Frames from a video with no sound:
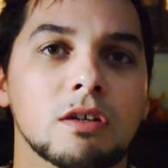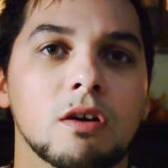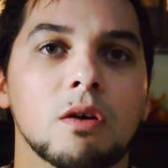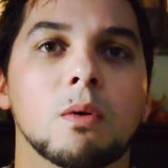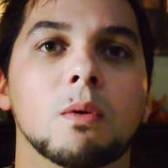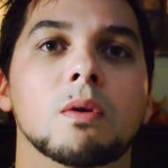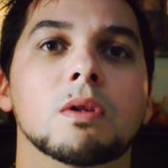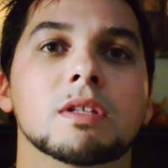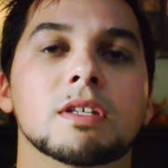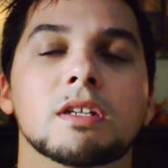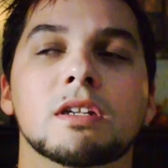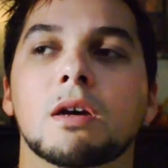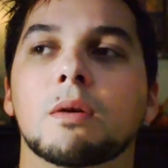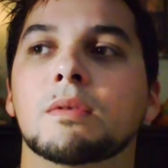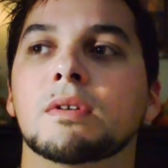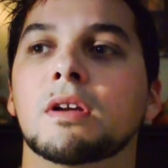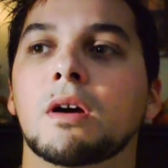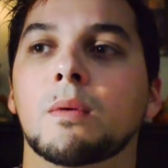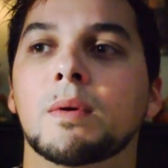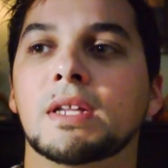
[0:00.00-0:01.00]
goal. You know,
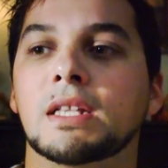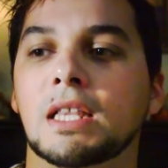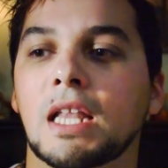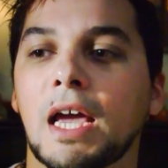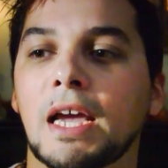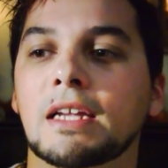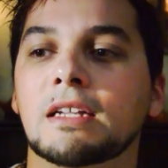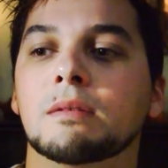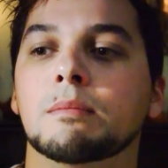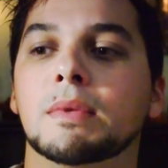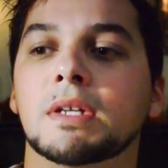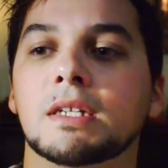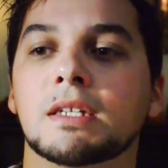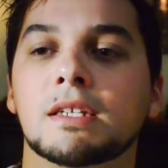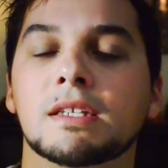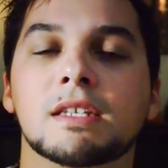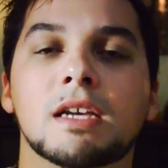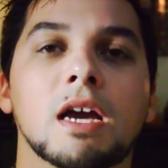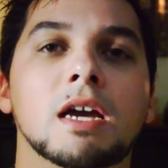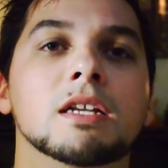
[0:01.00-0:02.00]
no, enlightenment
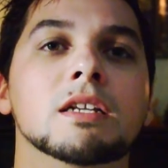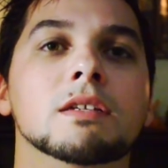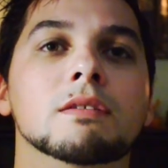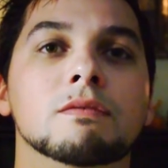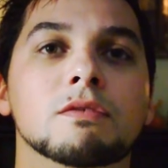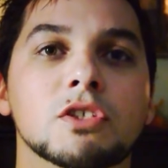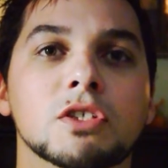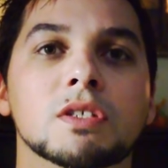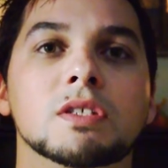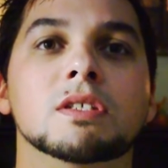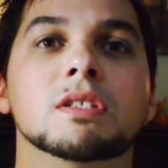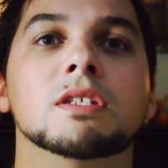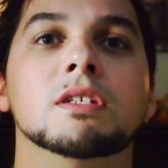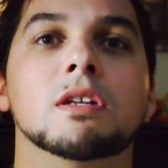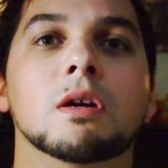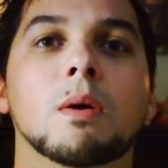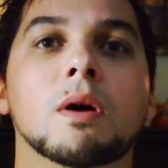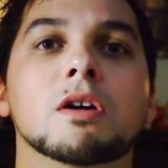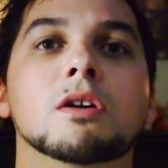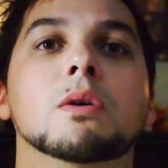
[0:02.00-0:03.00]
is kind of just, you
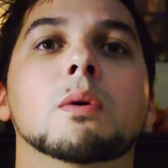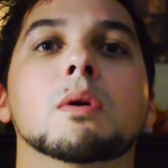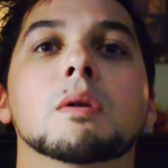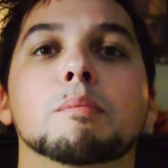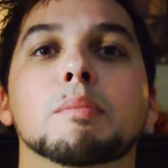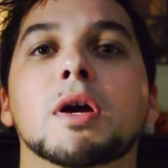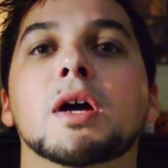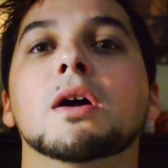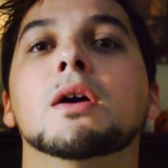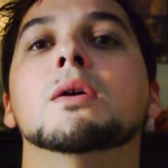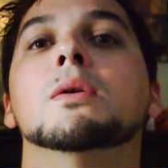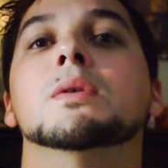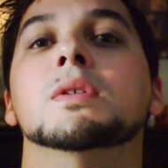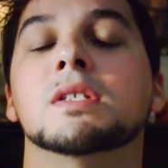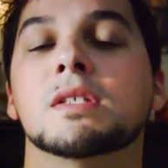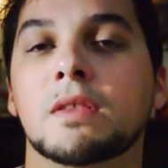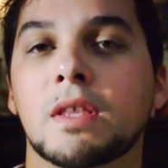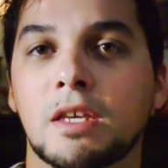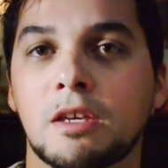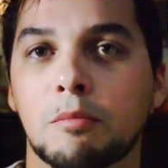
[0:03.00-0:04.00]
know, a
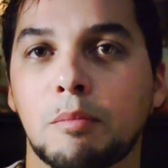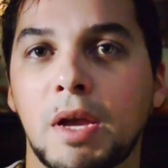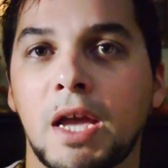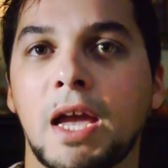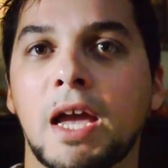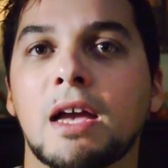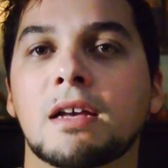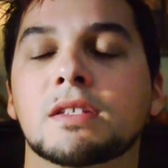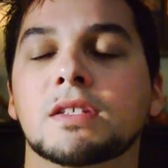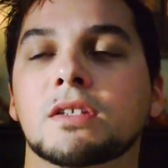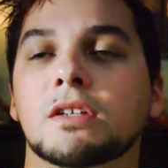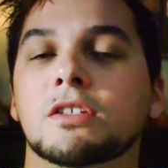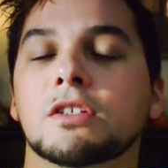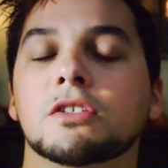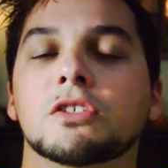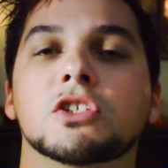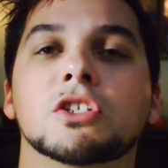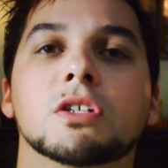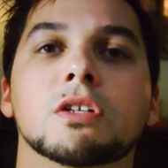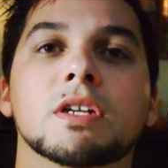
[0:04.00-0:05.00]
goalpost that you pass on
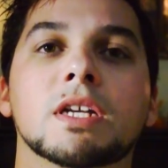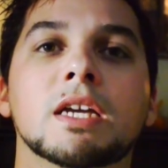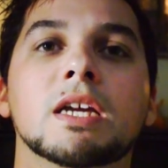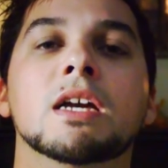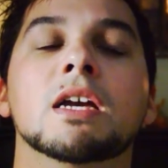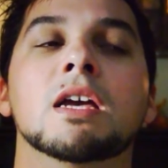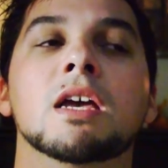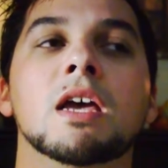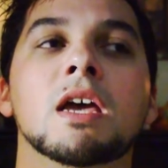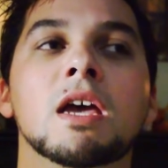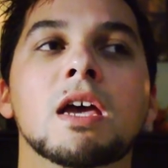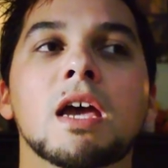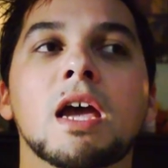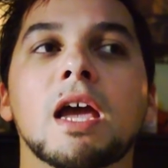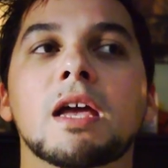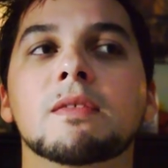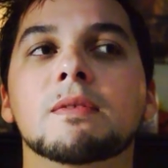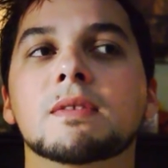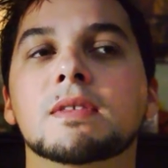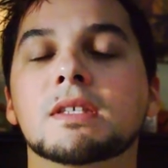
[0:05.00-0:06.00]
your journey.
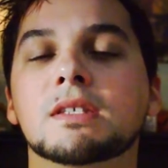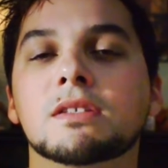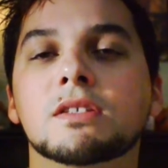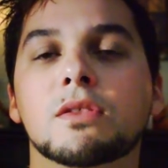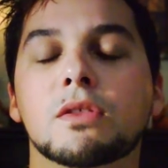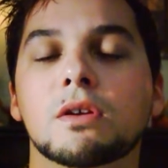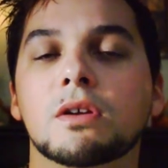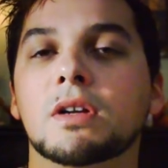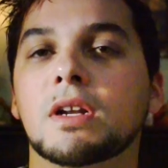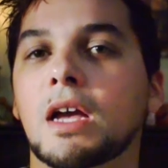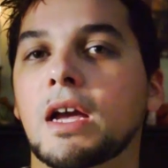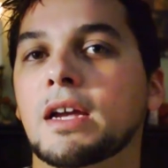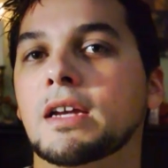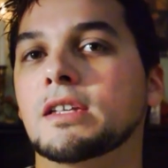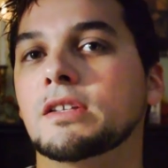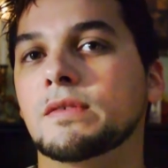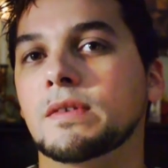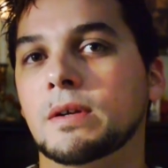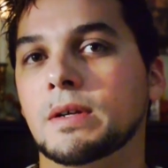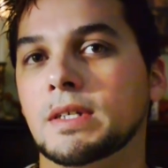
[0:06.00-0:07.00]
This third eye
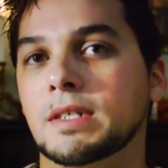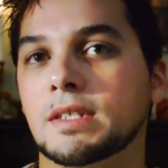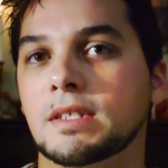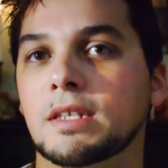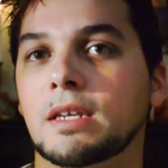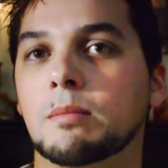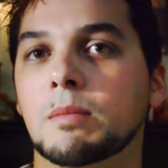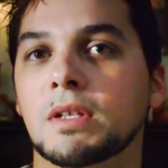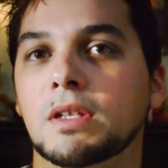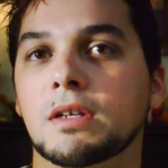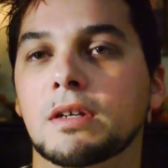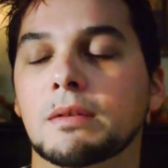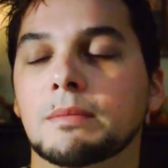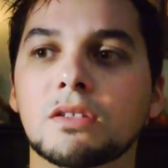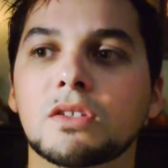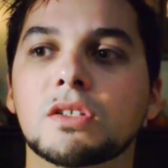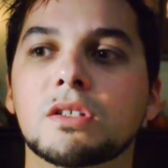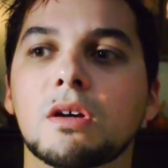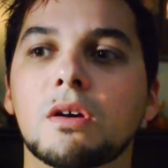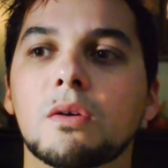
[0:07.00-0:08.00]
is very similar.
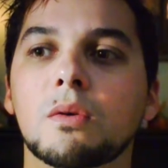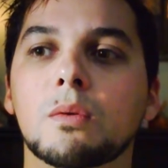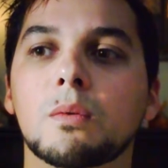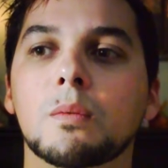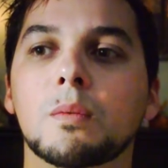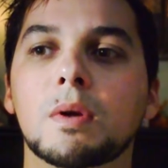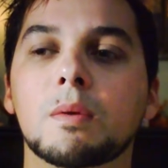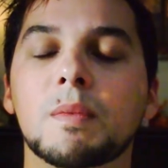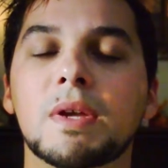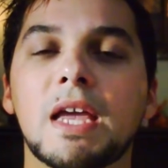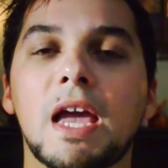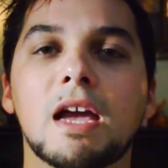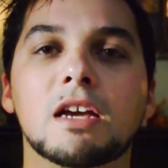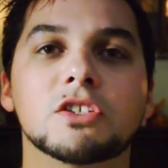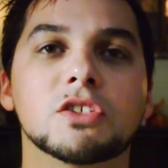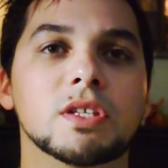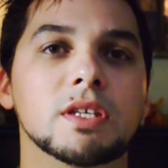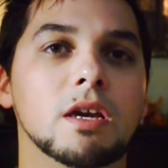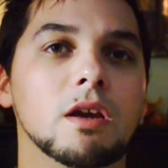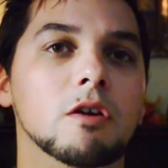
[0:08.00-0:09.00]
And so when we
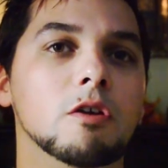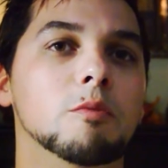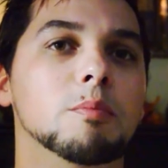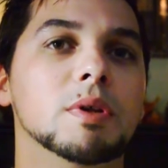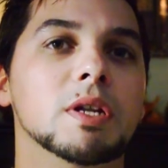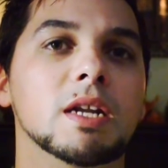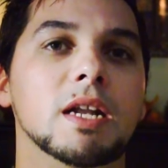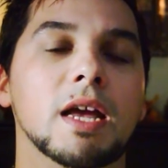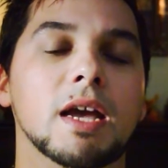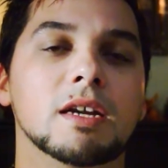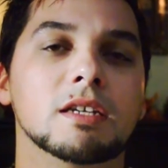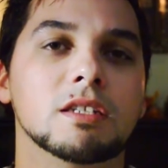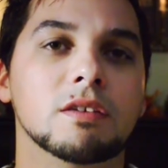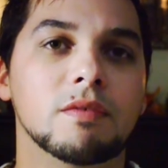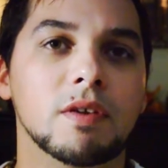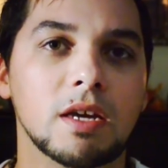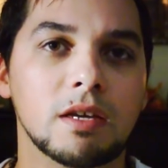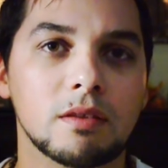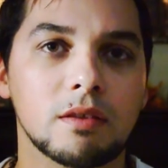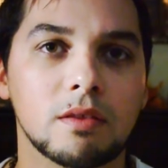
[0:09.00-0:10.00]
actually open and
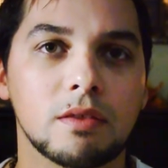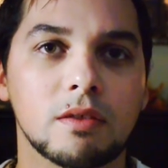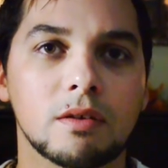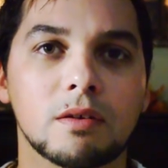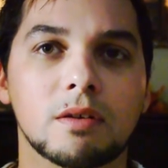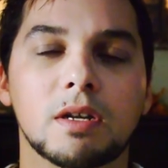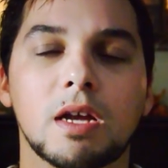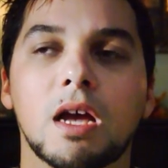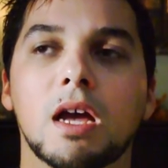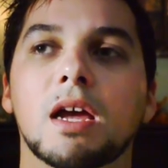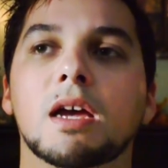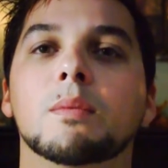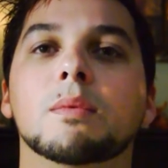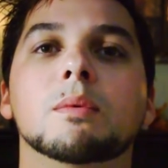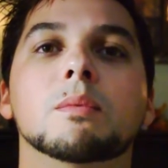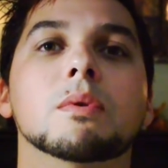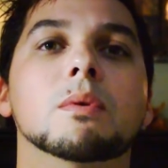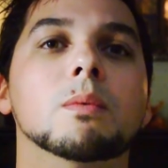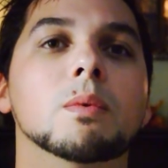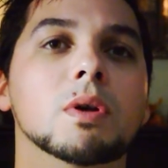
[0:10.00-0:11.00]
activate the third eye,
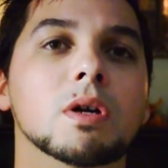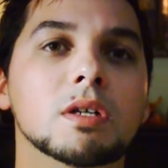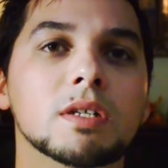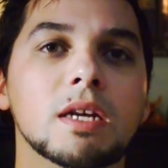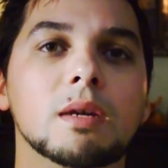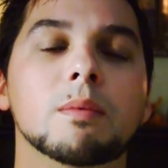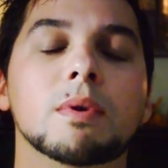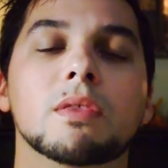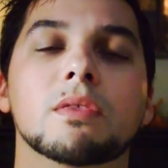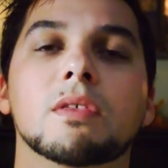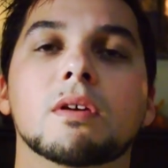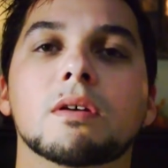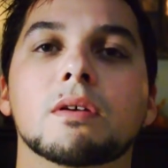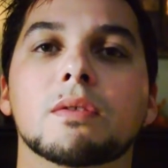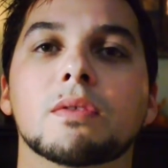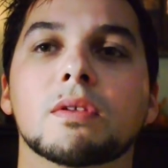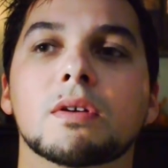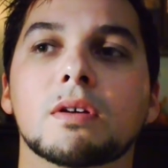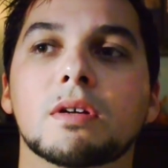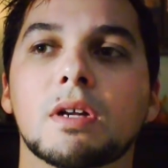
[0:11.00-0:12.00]
when we're working with our
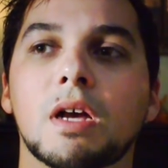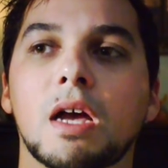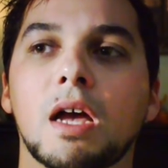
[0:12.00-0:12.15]
third